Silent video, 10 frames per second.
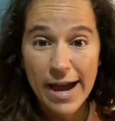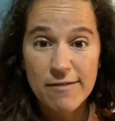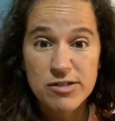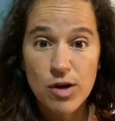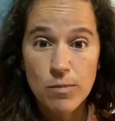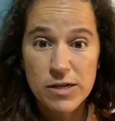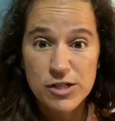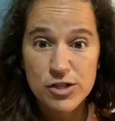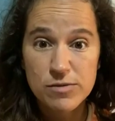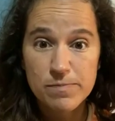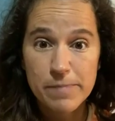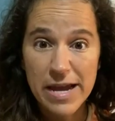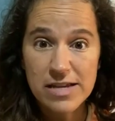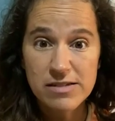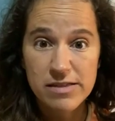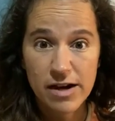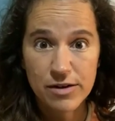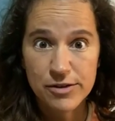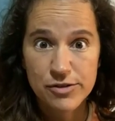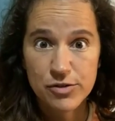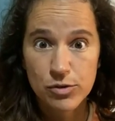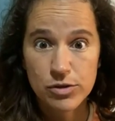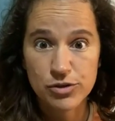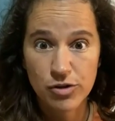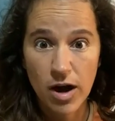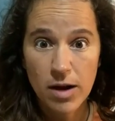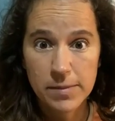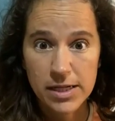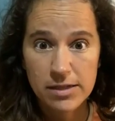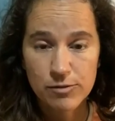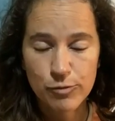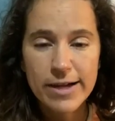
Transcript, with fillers: we have so much space there to store trauma.